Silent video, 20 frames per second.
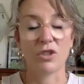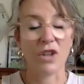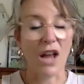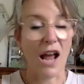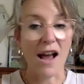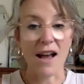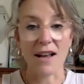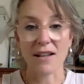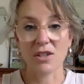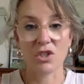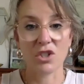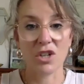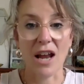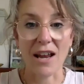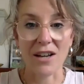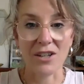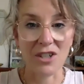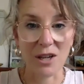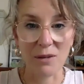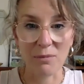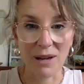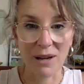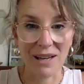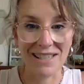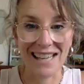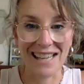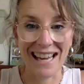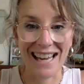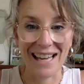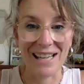ask
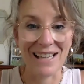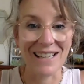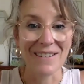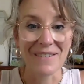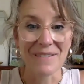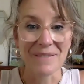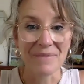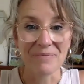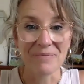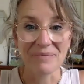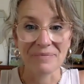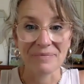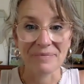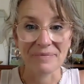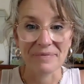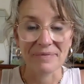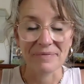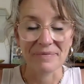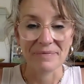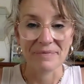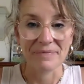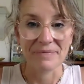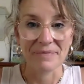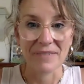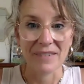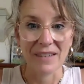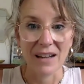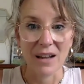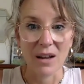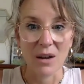ChatGPT,
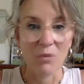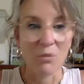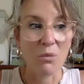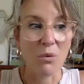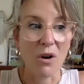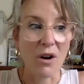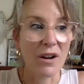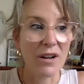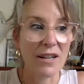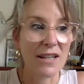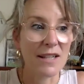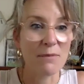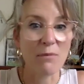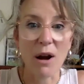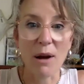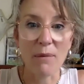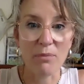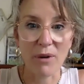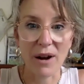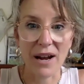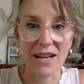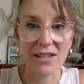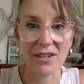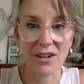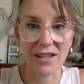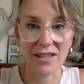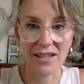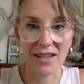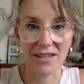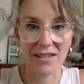what is my brand
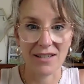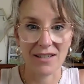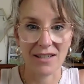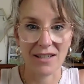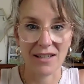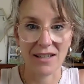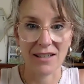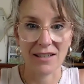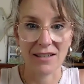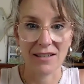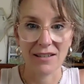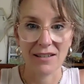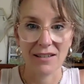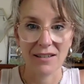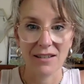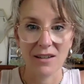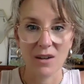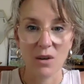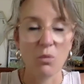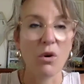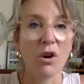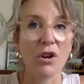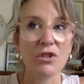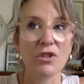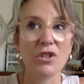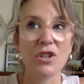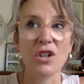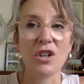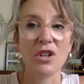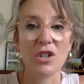identity? What
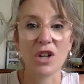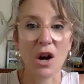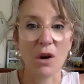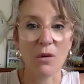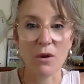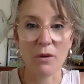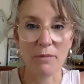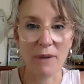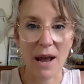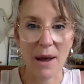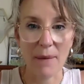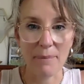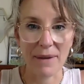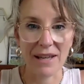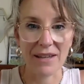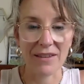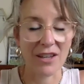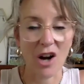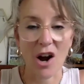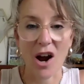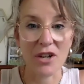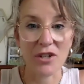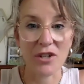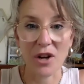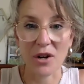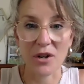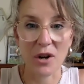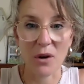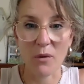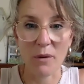do you know about me that I
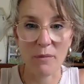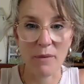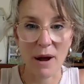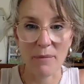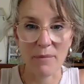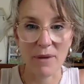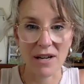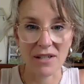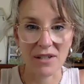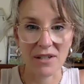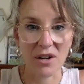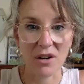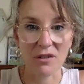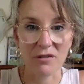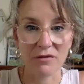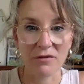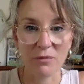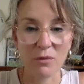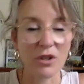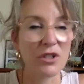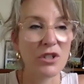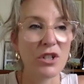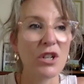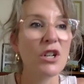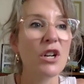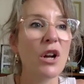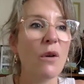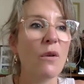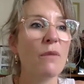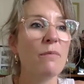don't know about myself? What do you
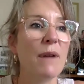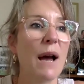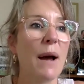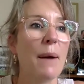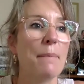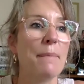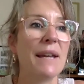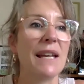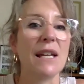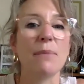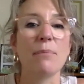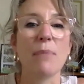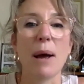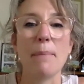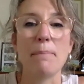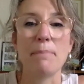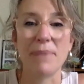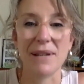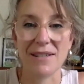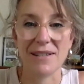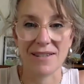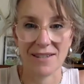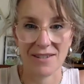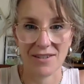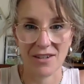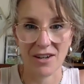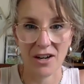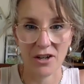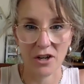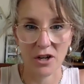know about me and my business
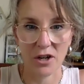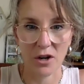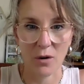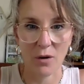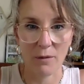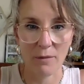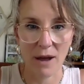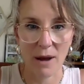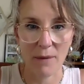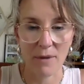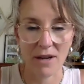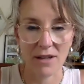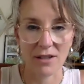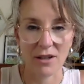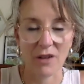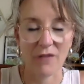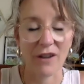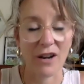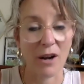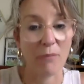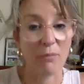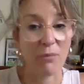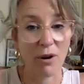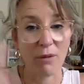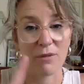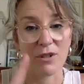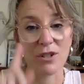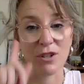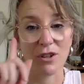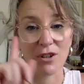that I don't know about myself? And I
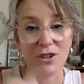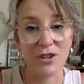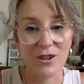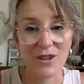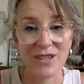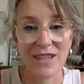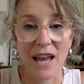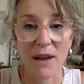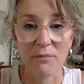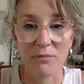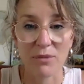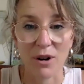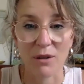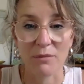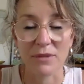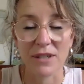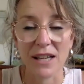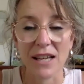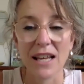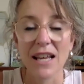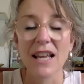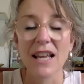promise you, use that prompt